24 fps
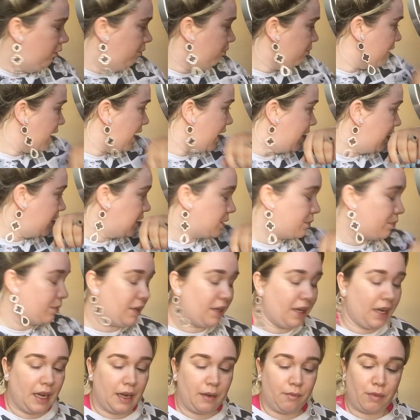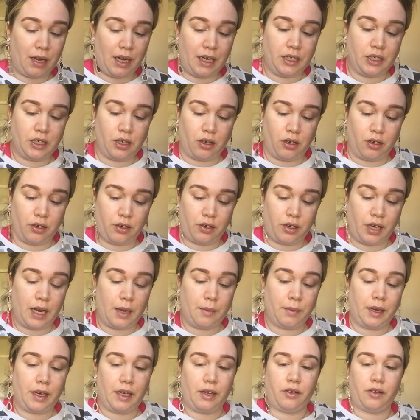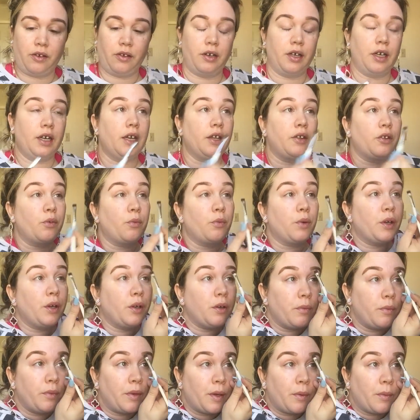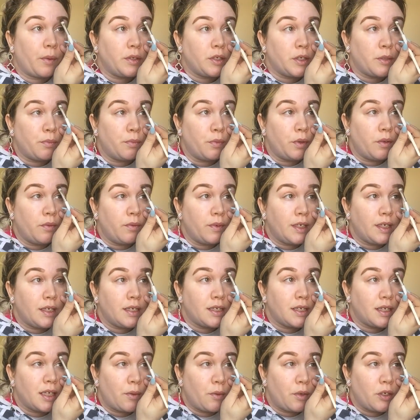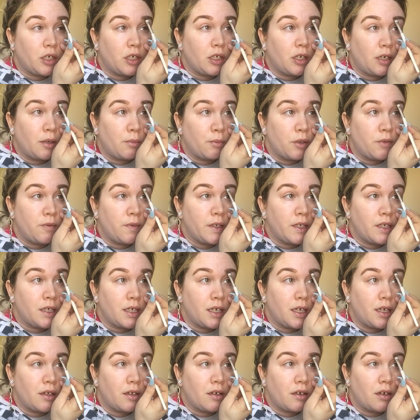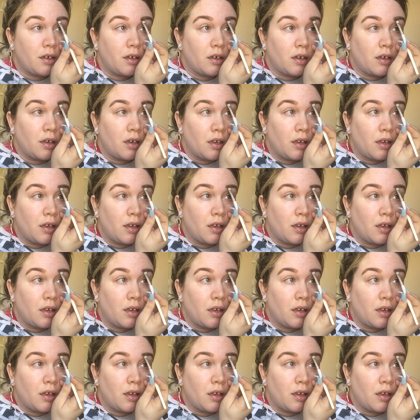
My husband and my daughter, Abigail, they're in another room. They watch movies. They watch a lot of movies together.